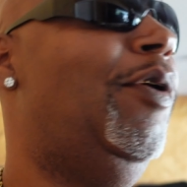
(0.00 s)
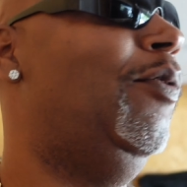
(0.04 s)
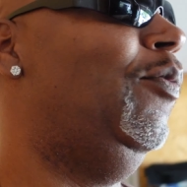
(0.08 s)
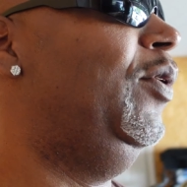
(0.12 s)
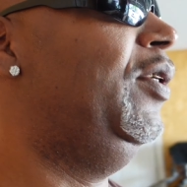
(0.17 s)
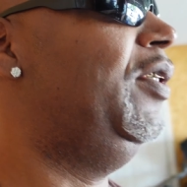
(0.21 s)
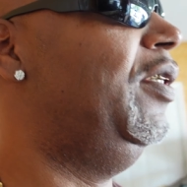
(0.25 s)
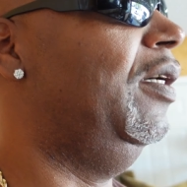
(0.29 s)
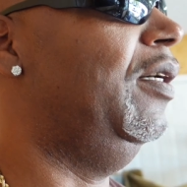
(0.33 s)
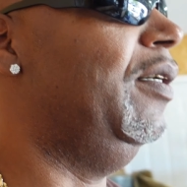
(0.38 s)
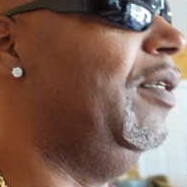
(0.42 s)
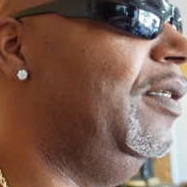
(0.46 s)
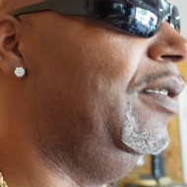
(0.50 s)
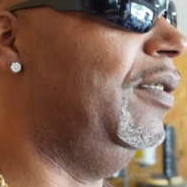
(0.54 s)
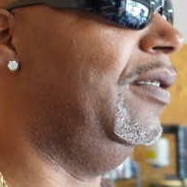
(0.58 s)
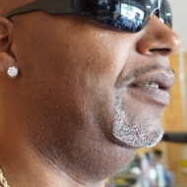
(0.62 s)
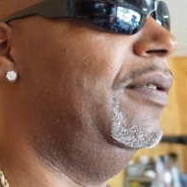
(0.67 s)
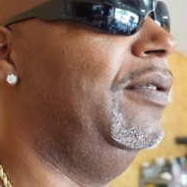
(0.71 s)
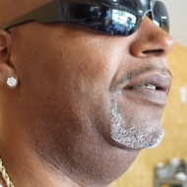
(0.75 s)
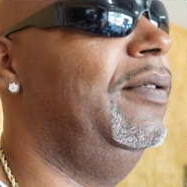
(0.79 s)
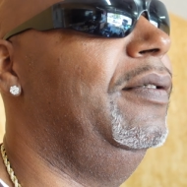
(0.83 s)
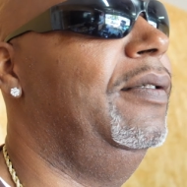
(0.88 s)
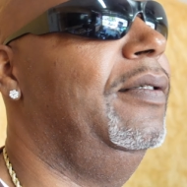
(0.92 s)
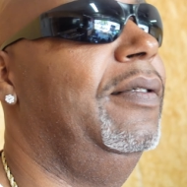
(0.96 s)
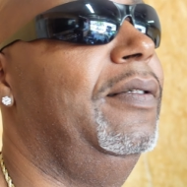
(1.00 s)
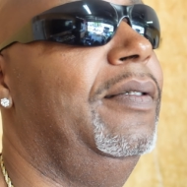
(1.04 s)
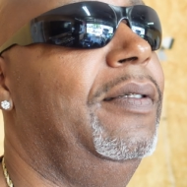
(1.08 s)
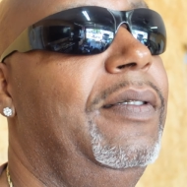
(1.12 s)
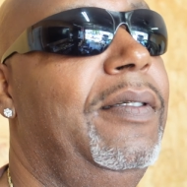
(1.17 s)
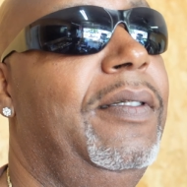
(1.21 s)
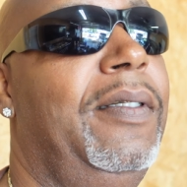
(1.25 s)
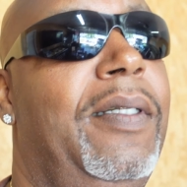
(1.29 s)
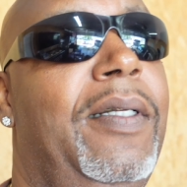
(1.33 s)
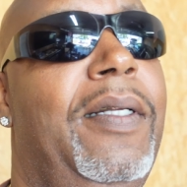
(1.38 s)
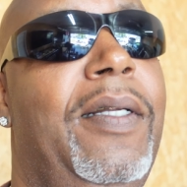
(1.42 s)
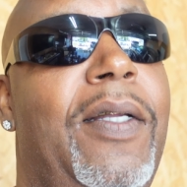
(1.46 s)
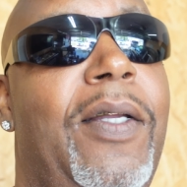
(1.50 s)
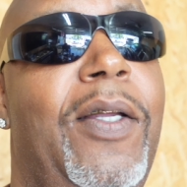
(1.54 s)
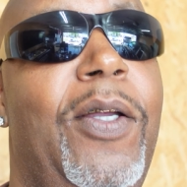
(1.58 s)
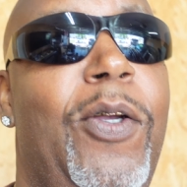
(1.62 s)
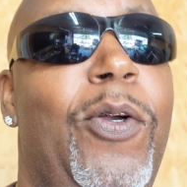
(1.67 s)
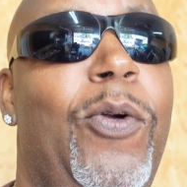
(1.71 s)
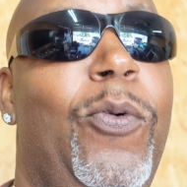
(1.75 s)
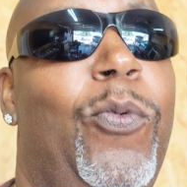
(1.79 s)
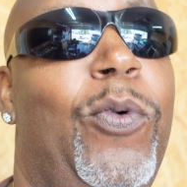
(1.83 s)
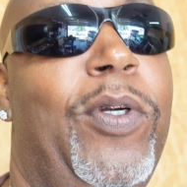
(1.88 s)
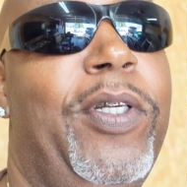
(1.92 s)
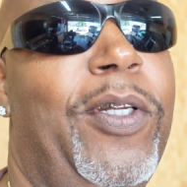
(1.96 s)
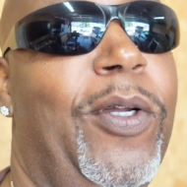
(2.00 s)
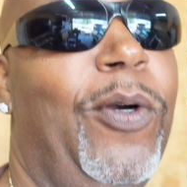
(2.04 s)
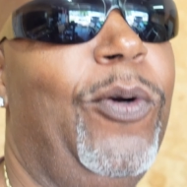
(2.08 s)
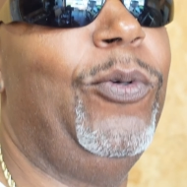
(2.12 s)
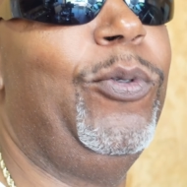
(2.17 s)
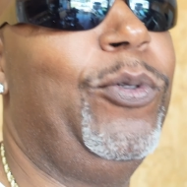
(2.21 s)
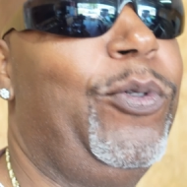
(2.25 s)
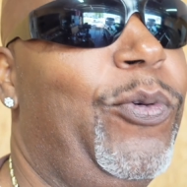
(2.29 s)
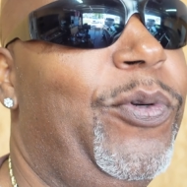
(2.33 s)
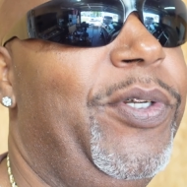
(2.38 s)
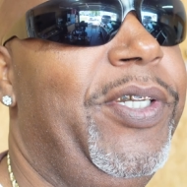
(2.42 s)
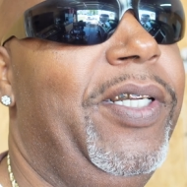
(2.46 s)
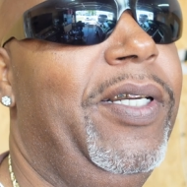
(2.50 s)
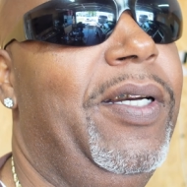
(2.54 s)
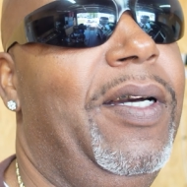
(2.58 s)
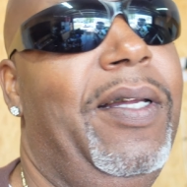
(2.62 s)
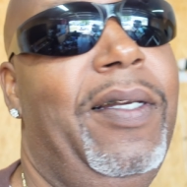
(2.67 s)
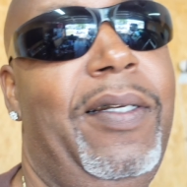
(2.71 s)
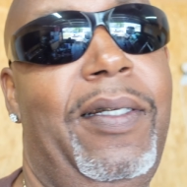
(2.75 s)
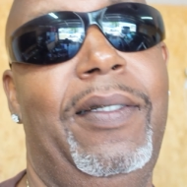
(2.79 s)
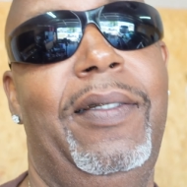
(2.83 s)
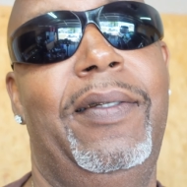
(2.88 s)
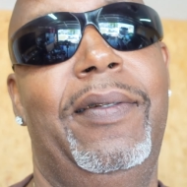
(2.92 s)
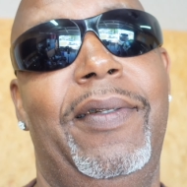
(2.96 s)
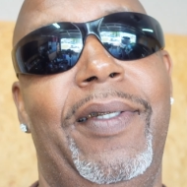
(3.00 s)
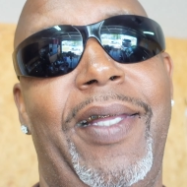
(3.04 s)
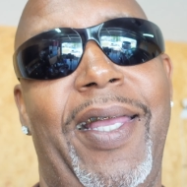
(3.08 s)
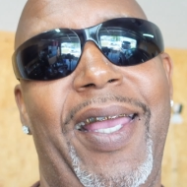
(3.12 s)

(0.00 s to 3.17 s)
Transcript: up with the uh with the old 300